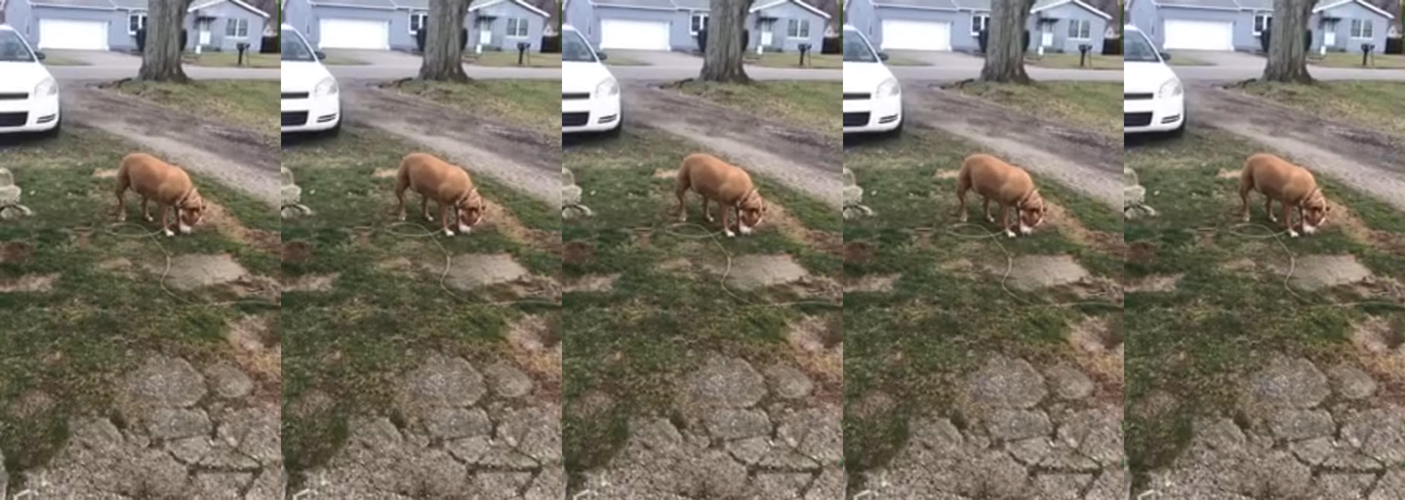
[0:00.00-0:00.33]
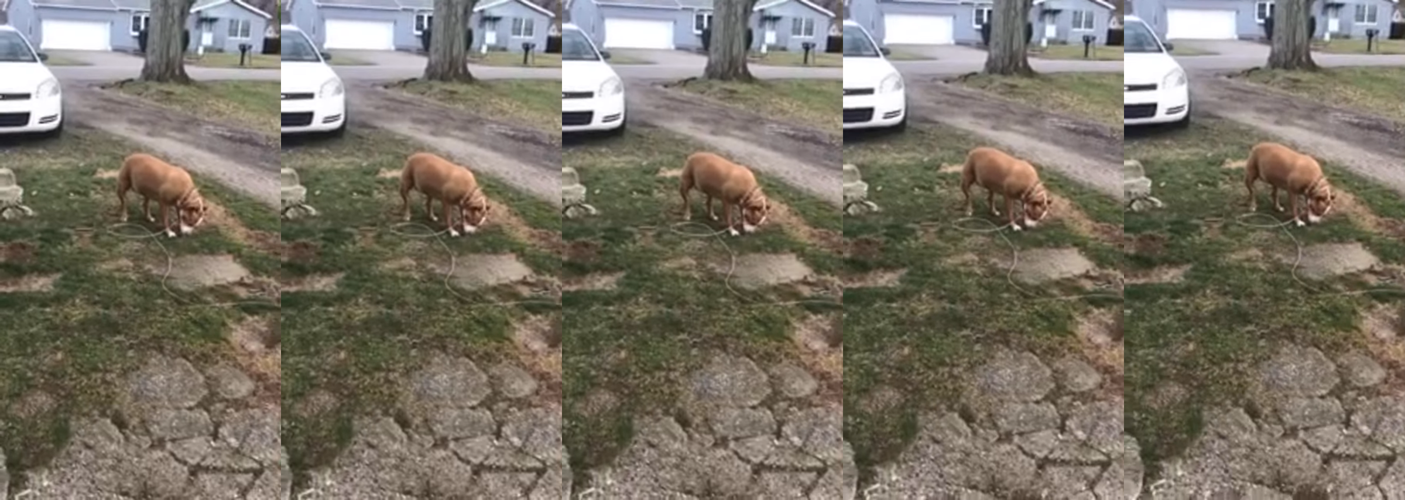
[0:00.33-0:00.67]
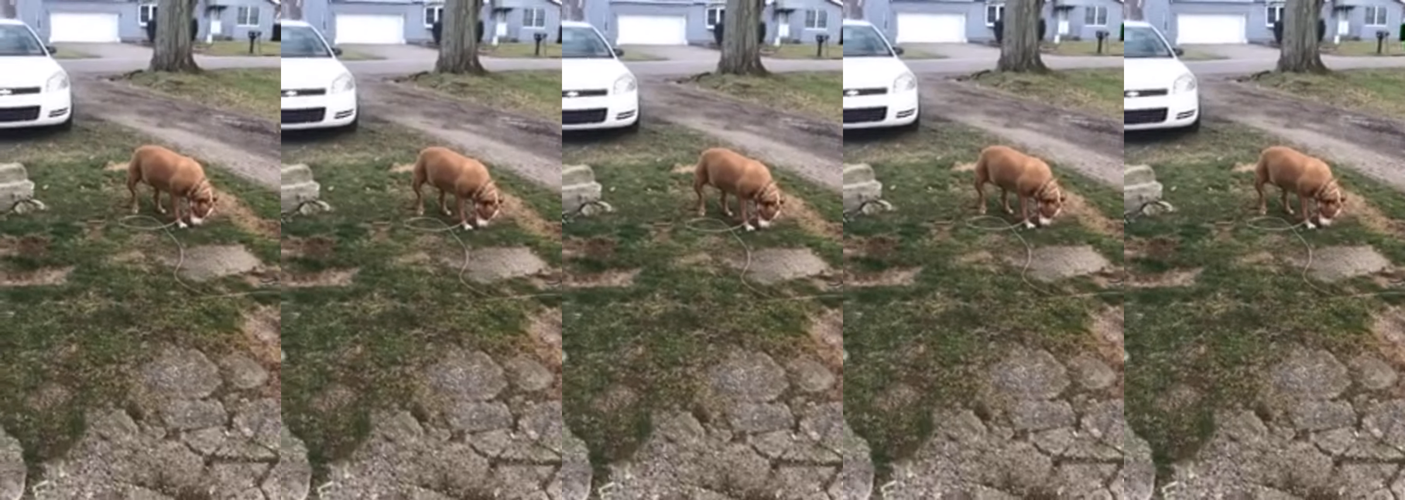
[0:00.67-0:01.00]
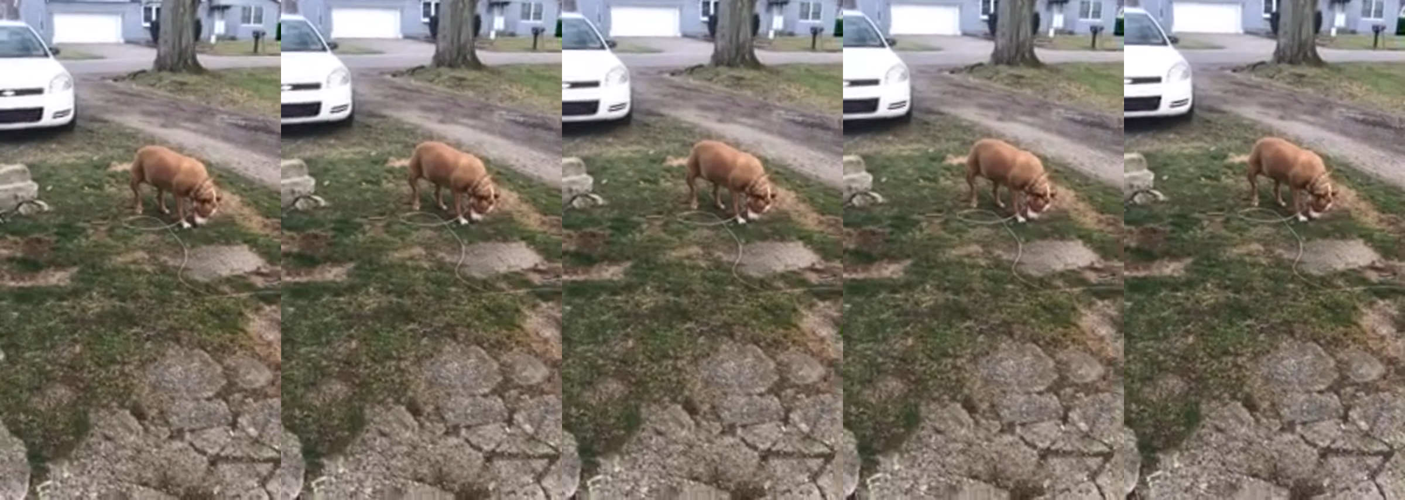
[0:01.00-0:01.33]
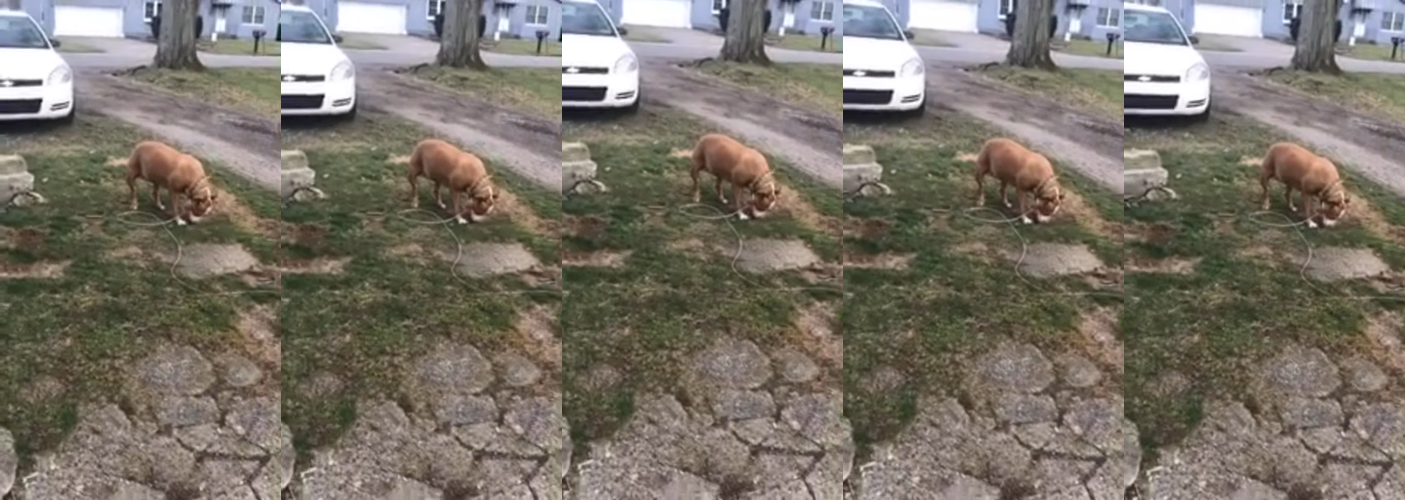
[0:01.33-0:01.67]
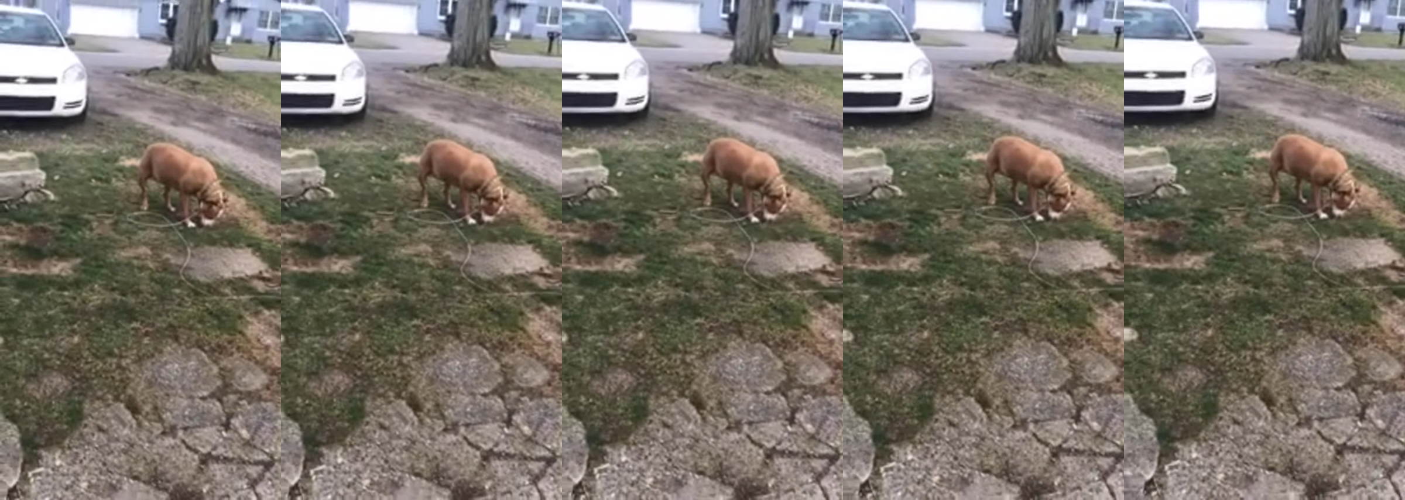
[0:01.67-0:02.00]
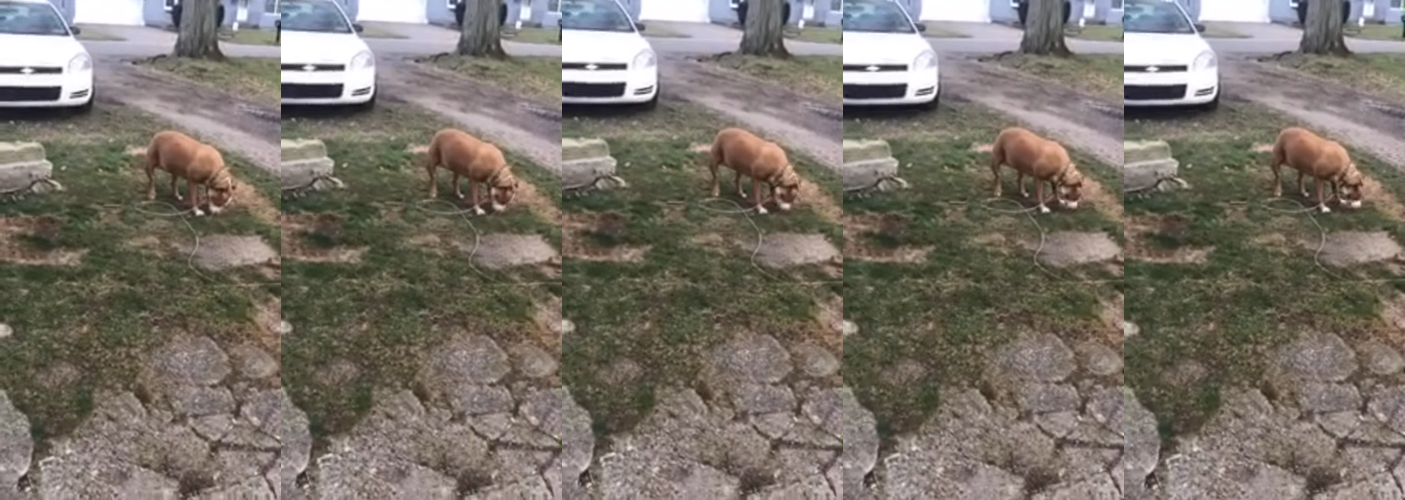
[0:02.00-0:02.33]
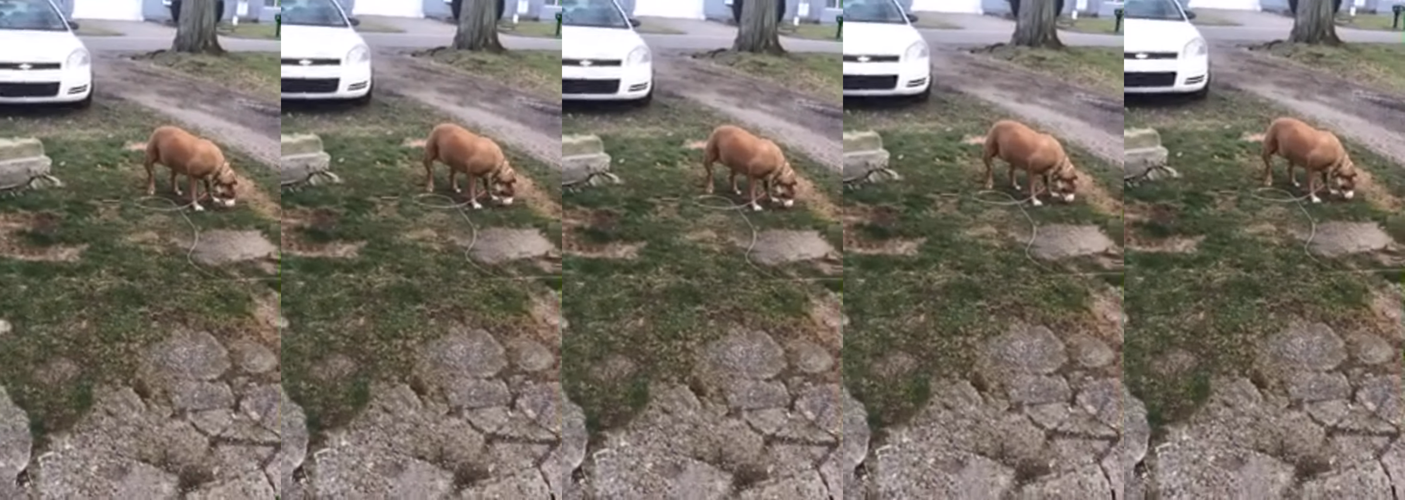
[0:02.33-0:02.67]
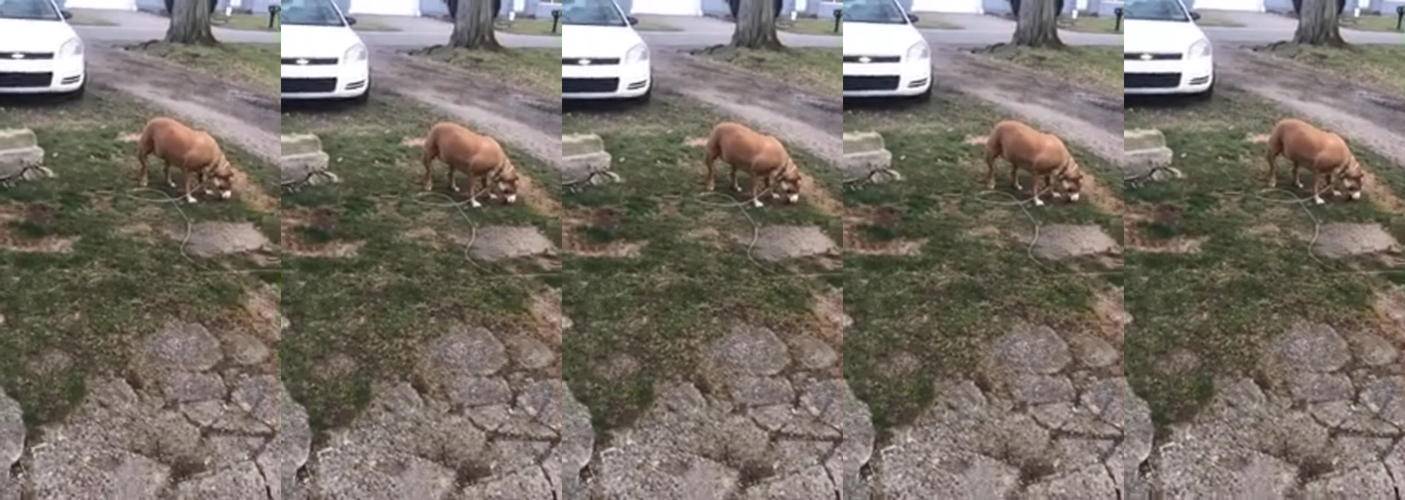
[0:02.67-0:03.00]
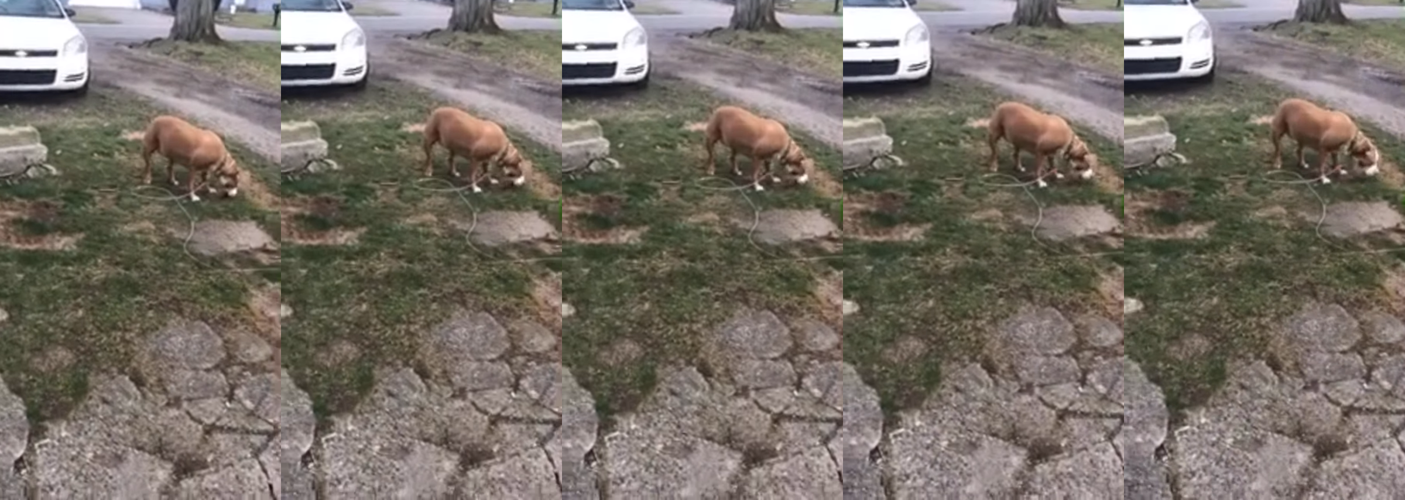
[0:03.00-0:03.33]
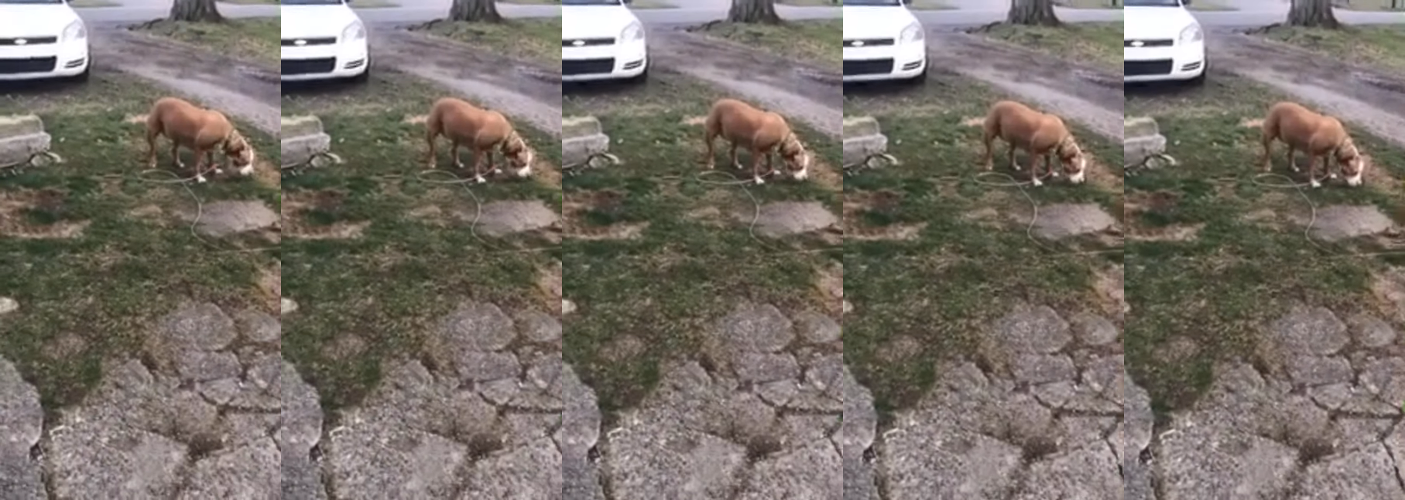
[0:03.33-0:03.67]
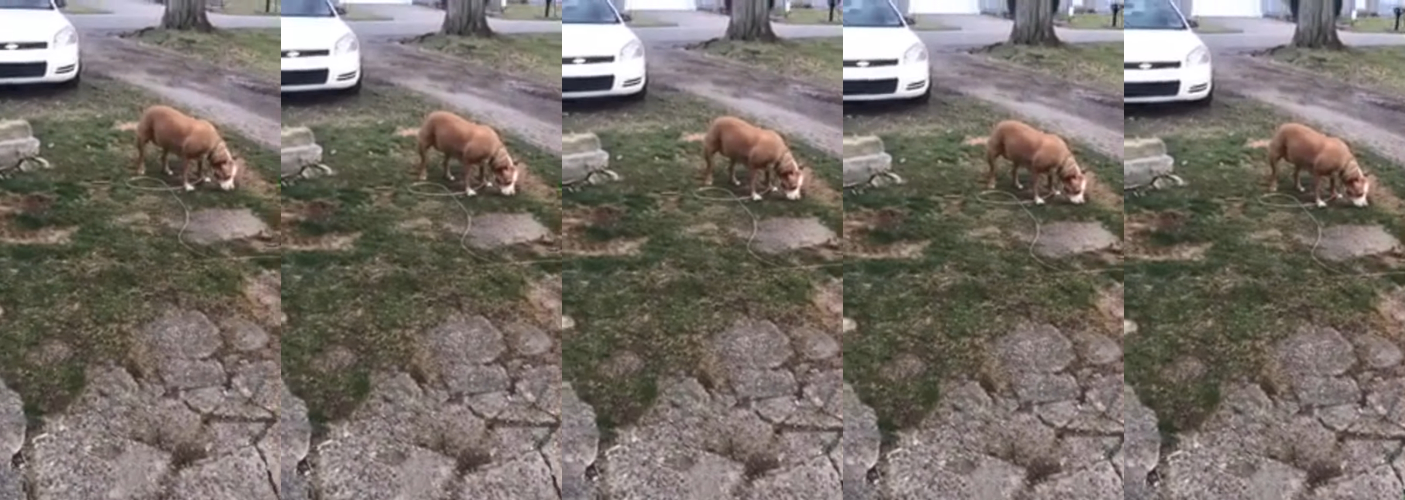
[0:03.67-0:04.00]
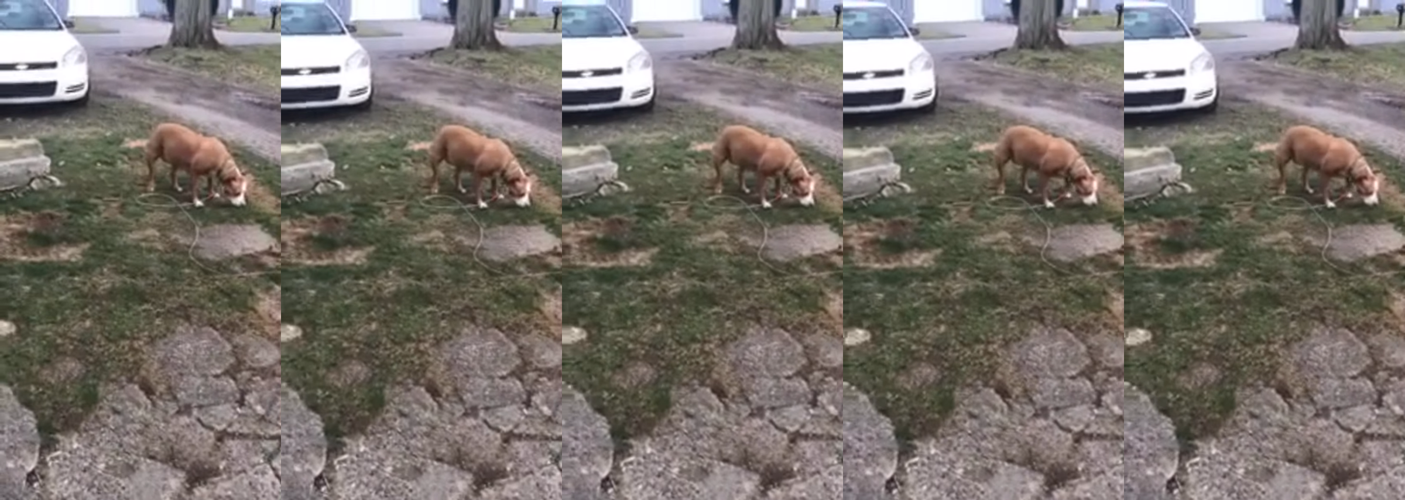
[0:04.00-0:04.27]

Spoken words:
[unreadable: no face in view]